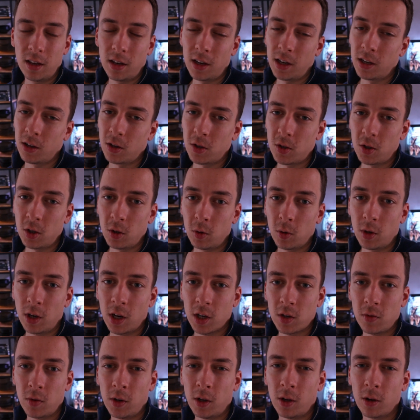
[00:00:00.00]
and I'll see you in the
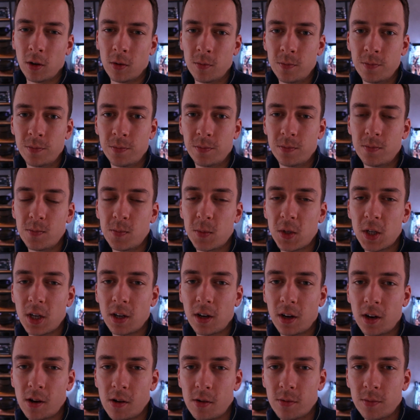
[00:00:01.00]
next video.
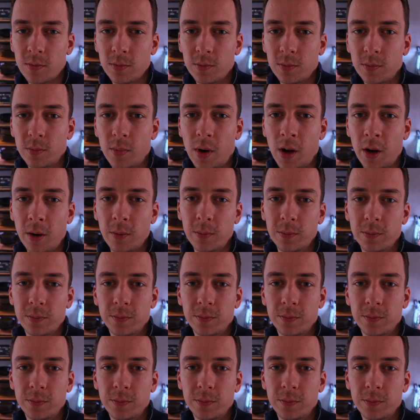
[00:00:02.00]
Take care. Bye.